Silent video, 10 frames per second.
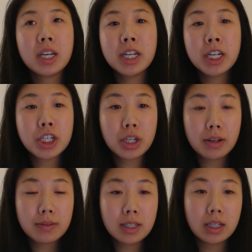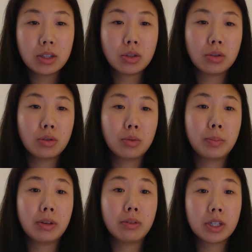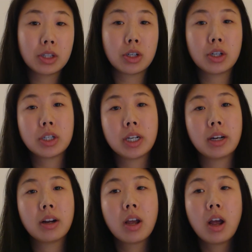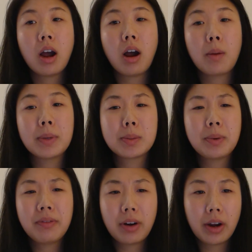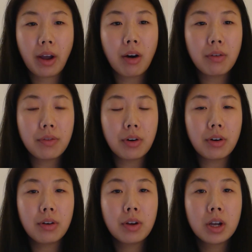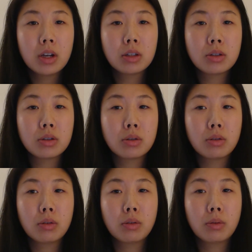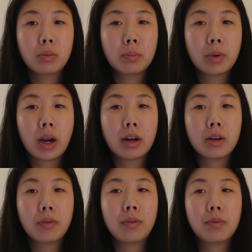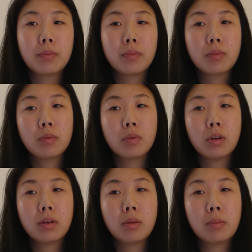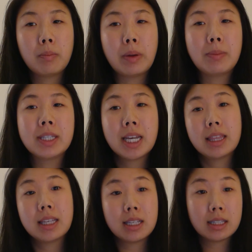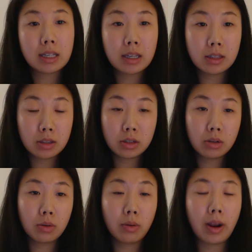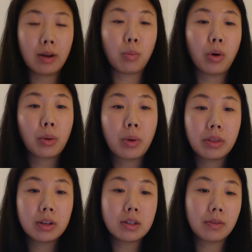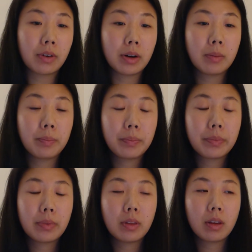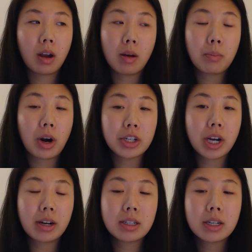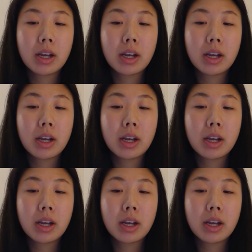initiatives need to be researched, and it's been very helpful to kind of maybe take this into and work with a different project.